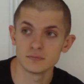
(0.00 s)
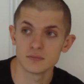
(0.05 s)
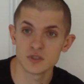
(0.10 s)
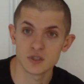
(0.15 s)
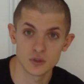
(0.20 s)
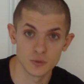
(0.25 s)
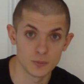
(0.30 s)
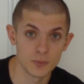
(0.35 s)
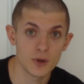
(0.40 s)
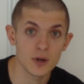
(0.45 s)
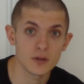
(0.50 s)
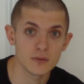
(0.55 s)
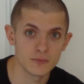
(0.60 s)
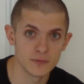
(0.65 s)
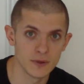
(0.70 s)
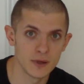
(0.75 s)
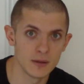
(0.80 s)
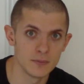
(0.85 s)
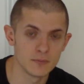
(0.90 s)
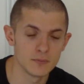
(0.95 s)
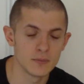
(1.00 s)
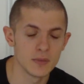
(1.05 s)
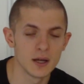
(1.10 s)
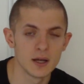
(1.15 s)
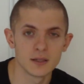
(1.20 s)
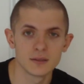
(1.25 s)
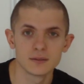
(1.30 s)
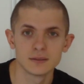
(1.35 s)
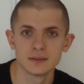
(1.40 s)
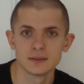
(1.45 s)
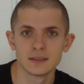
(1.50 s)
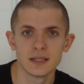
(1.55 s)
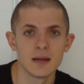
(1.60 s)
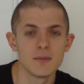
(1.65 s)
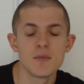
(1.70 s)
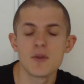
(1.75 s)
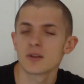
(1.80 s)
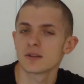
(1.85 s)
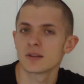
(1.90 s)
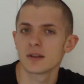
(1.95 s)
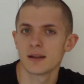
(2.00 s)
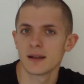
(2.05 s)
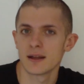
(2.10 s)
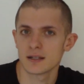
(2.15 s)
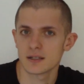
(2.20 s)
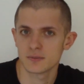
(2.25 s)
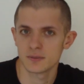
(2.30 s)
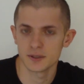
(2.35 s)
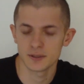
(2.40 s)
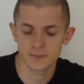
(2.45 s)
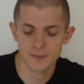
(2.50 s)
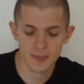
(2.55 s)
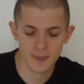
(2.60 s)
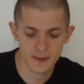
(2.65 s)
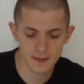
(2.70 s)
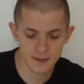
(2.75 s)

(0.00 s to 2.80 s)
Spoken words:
support them, but I'm not an expert.